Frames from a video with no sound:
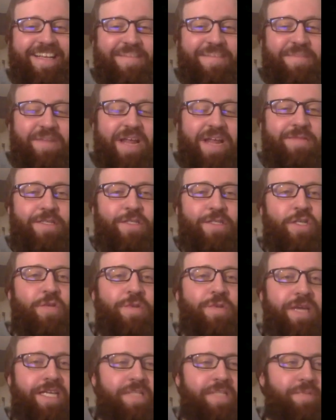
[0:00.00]
but I'm
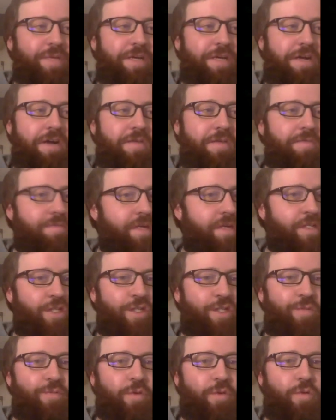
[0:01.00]
assuming it's become a
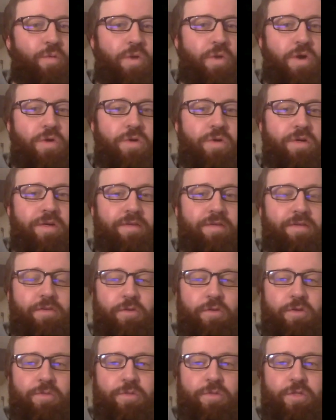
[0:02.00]
super woke
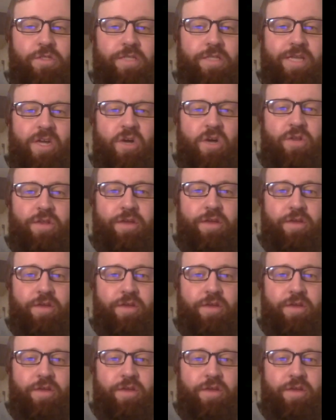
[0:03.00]
group, just like all the